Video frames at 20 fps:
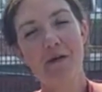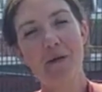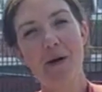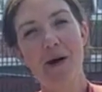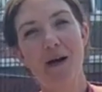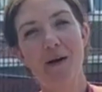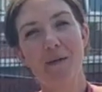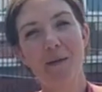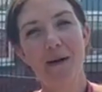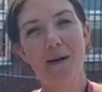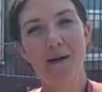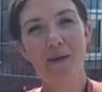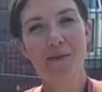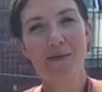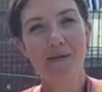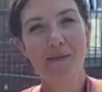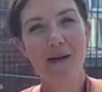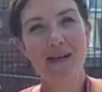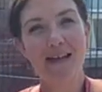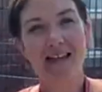everyone,
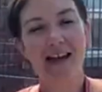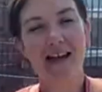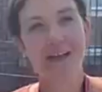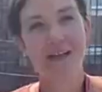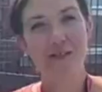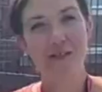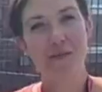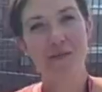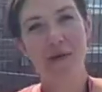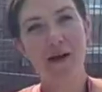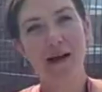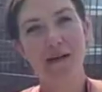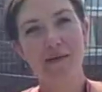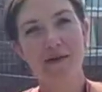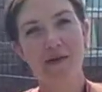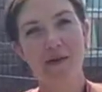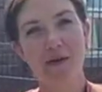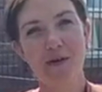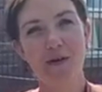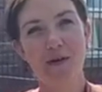welcome to Bentley High Street
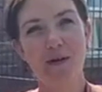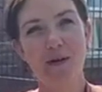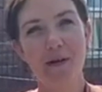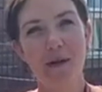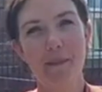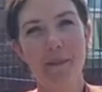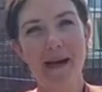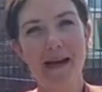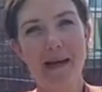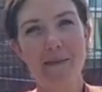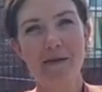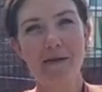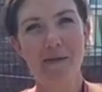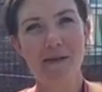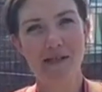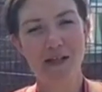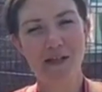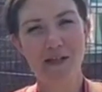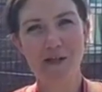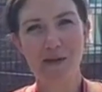Primary School. My name is
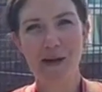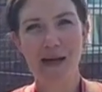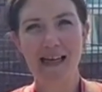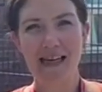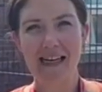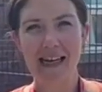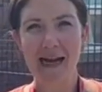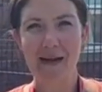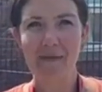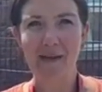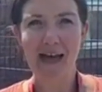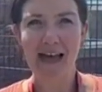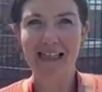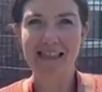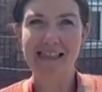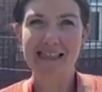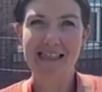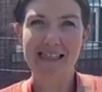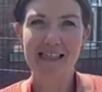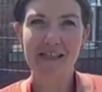Miss Ostwick and I'm the
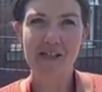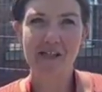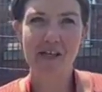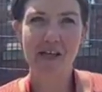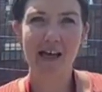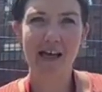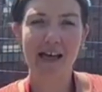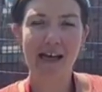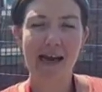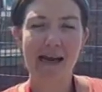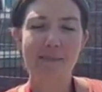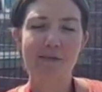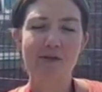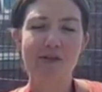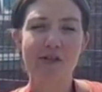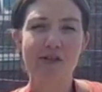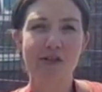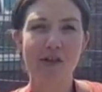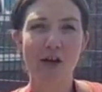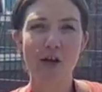head teacher, and I am
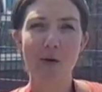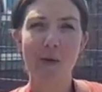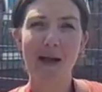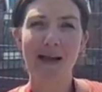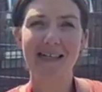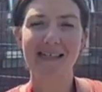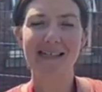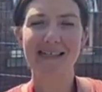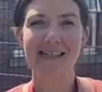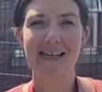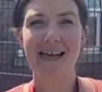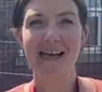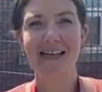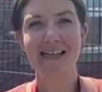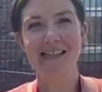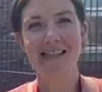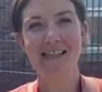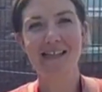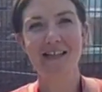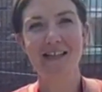so
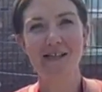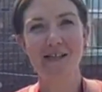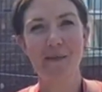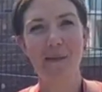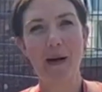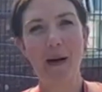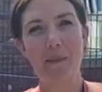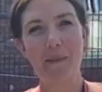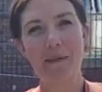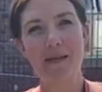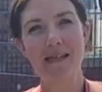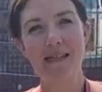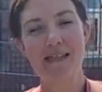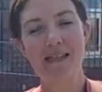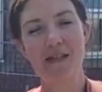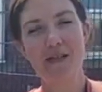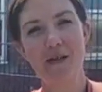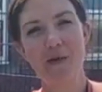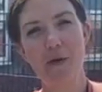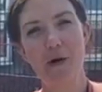excited about
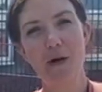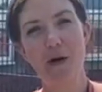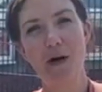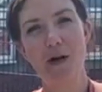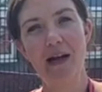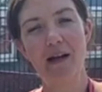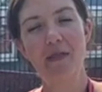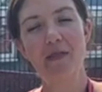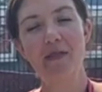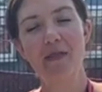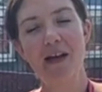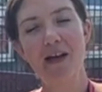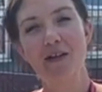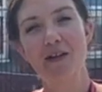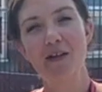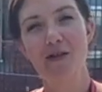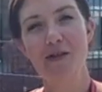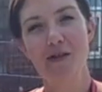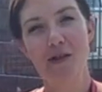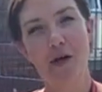meeting you all, and
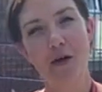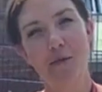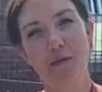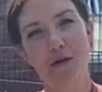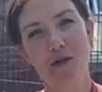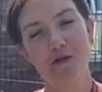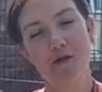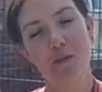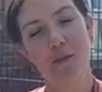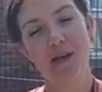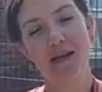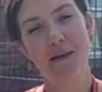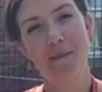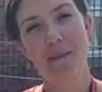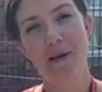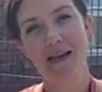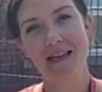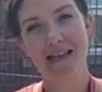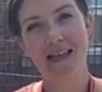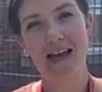thank you so much for
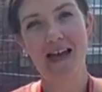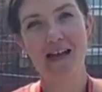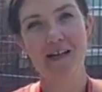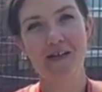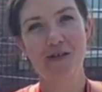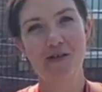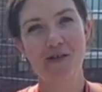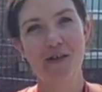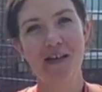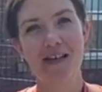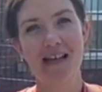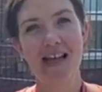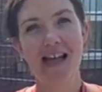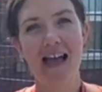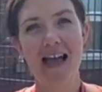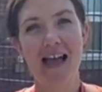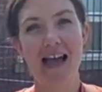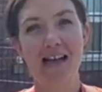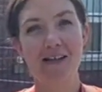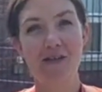picking Bentley High Street
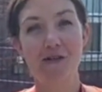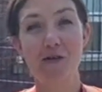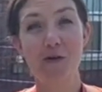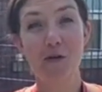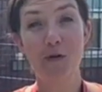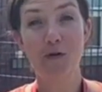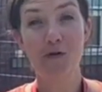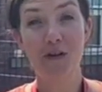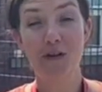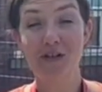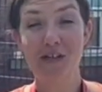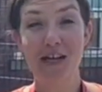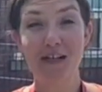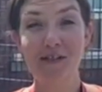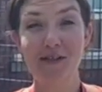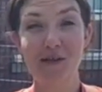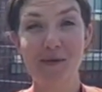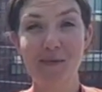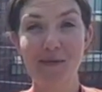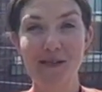as a school for your
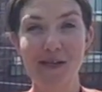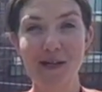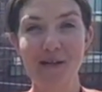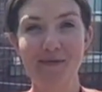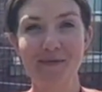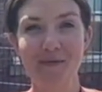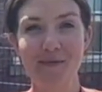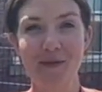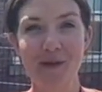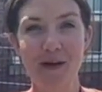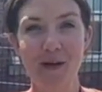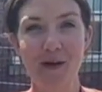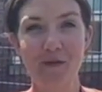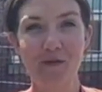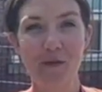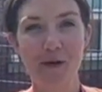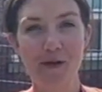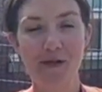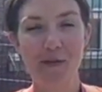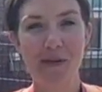child to come to.
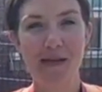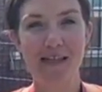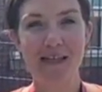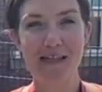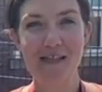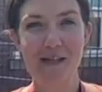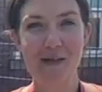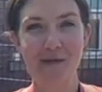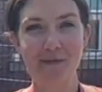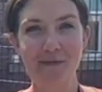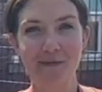Look forward to meeting you soon.